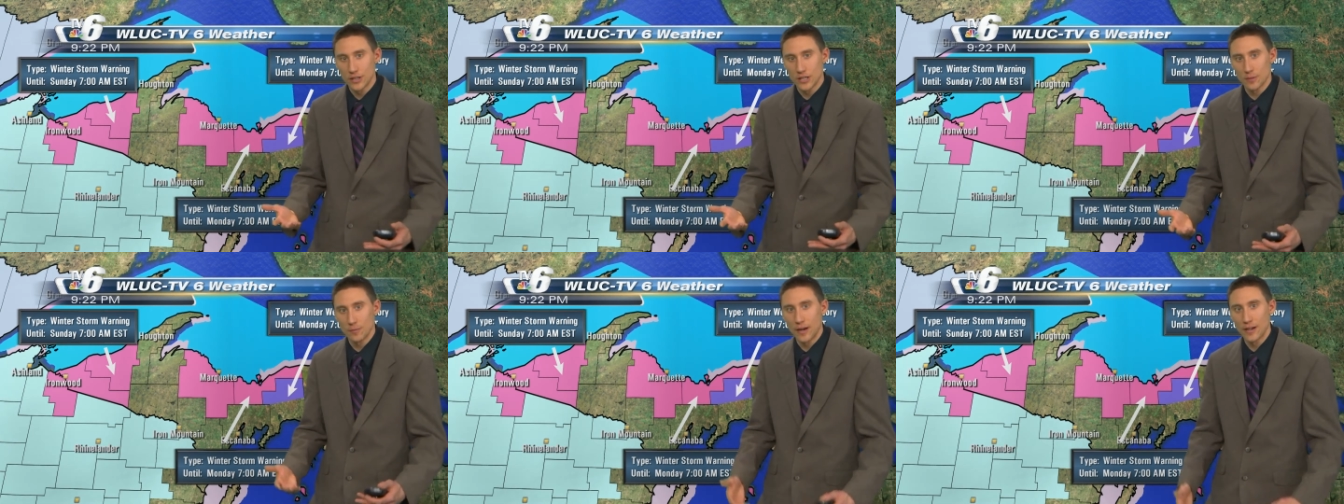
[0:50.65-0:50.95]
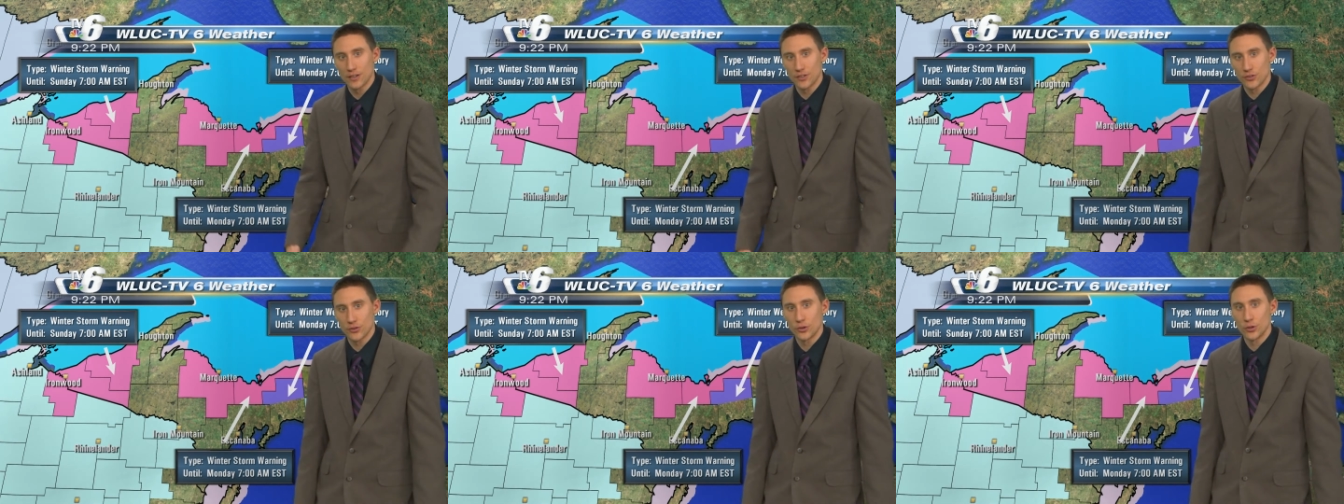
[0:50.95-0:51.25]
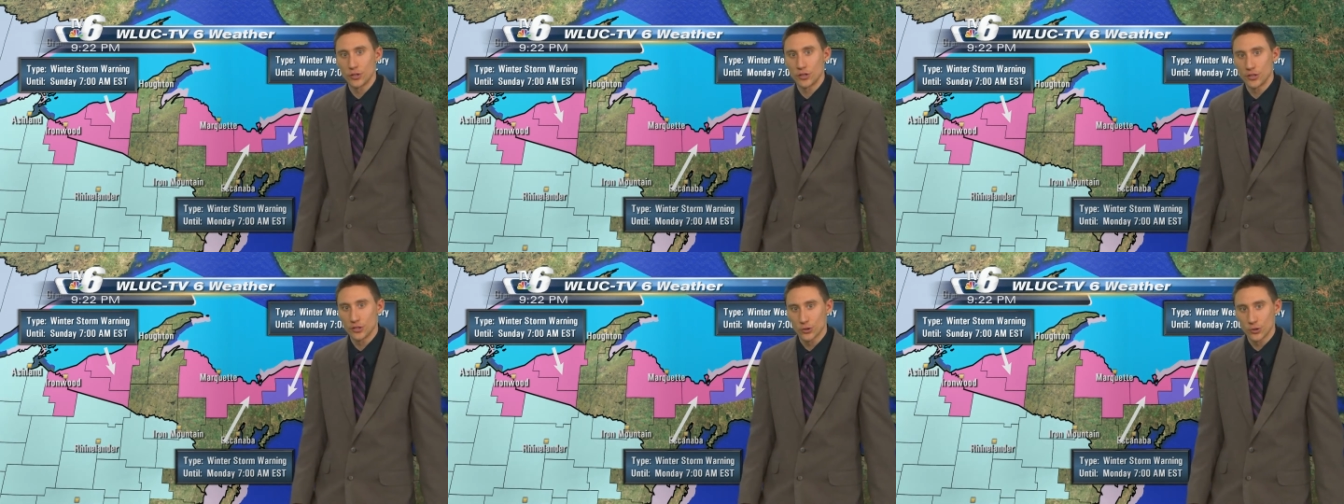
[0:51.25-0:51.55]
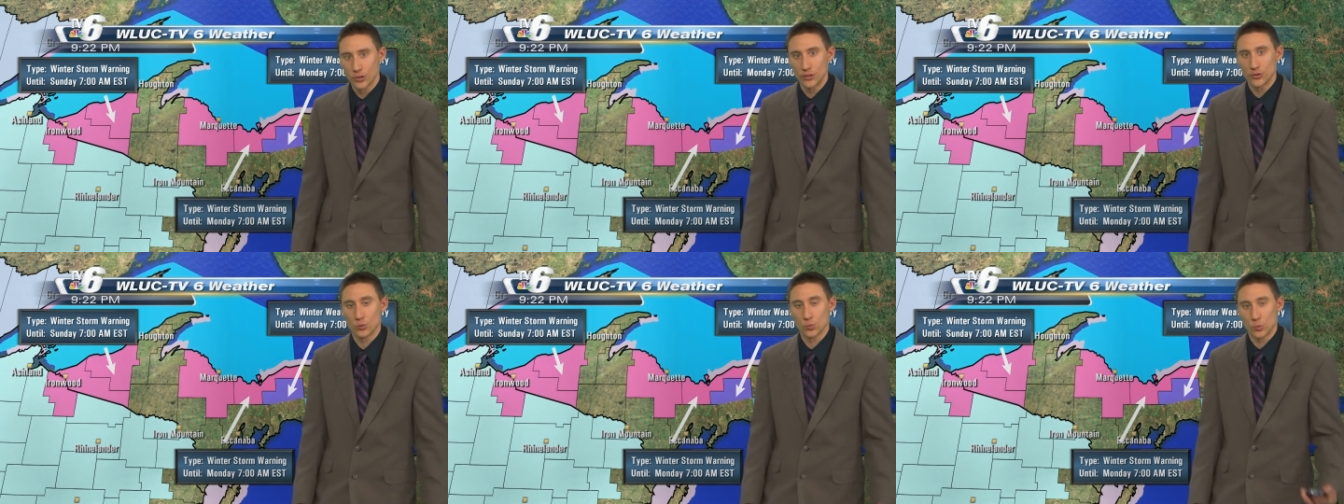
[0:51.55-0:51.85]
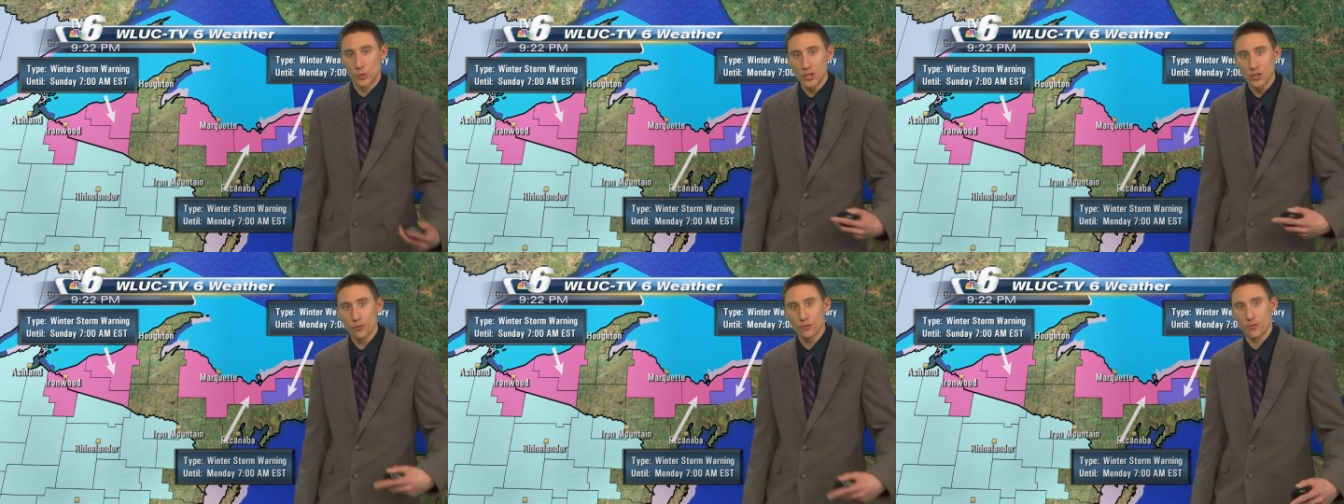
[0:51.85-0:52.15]
to minus 30 degrees
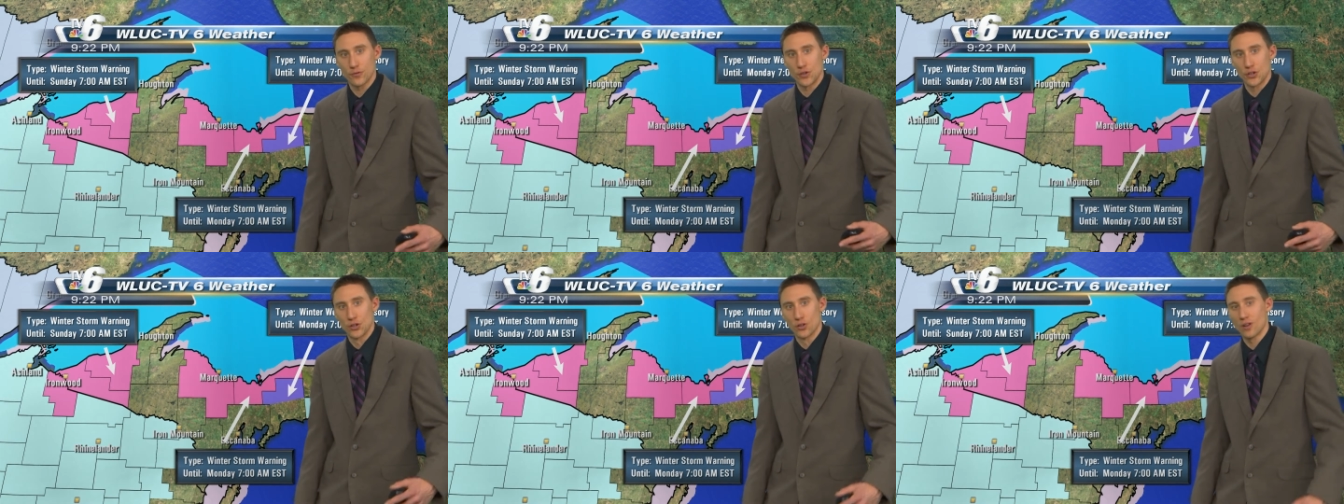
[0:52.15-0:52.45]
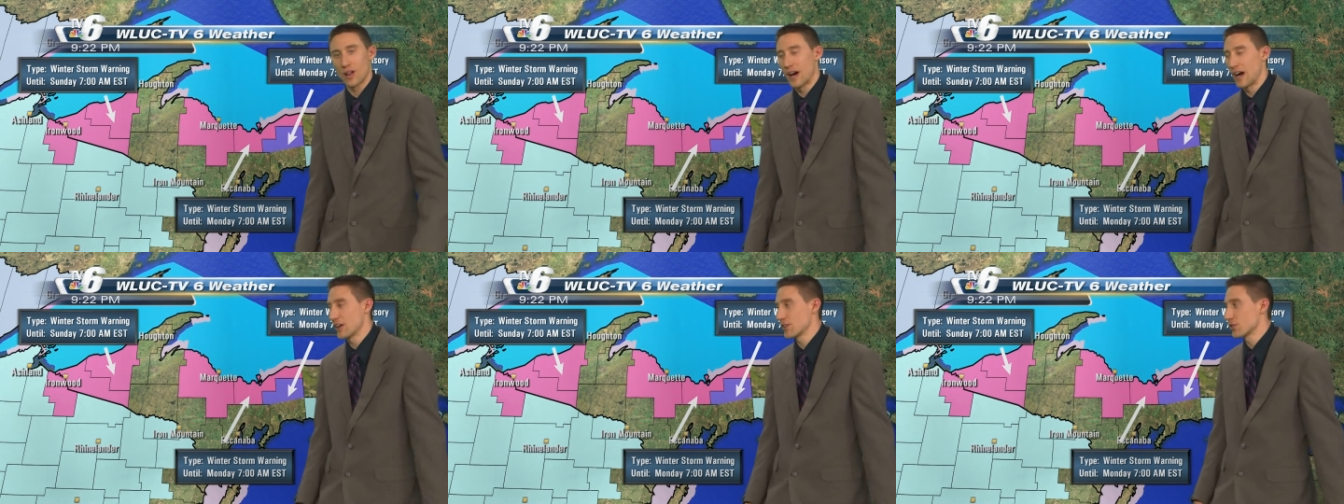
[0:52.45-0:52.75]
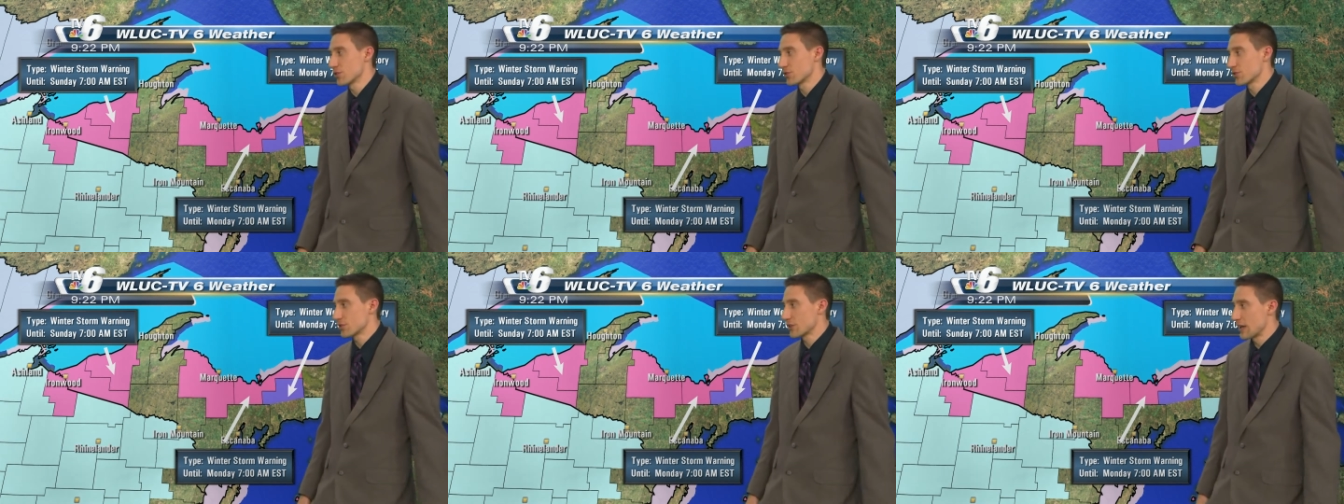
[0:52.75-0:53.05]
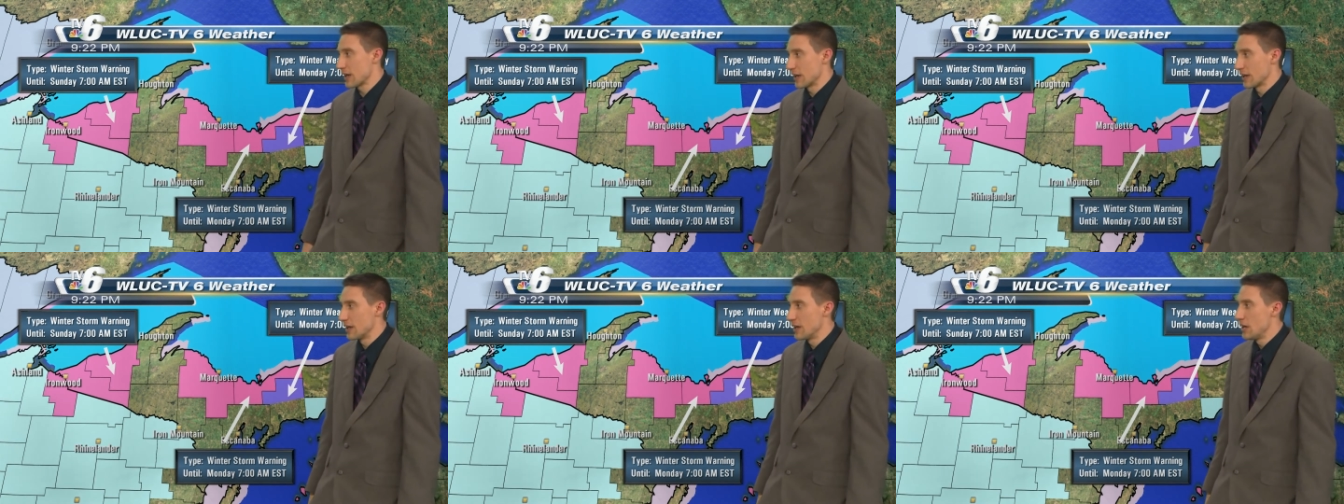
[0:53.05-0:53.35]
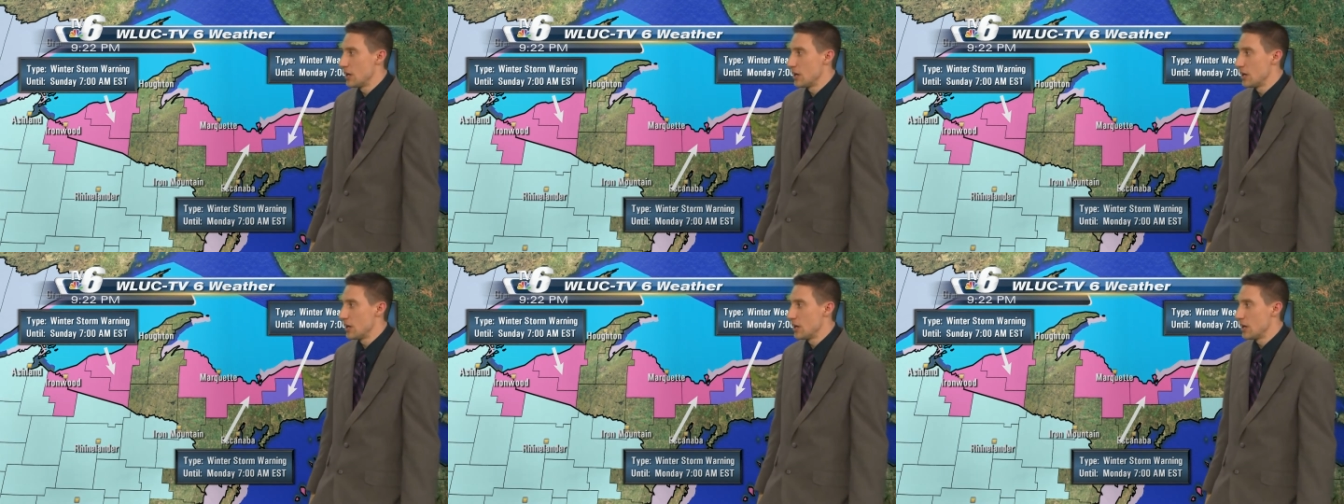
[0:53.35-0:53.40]
real feel on your skin.